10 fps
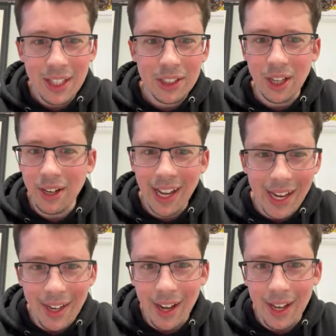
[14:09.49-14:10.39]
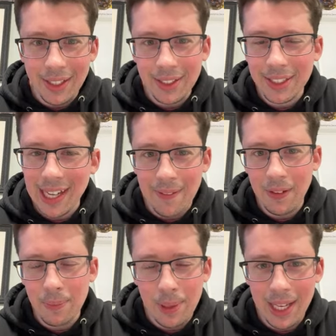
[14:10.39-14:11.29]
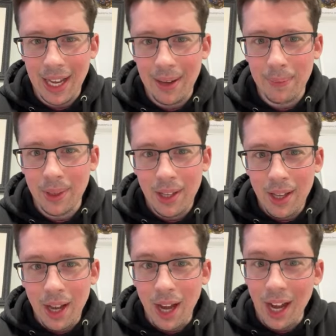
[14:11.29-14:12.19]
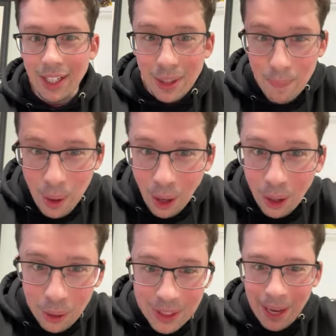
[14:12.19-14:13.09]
Sunday nights, 7 p.m. Uh, tomorrow's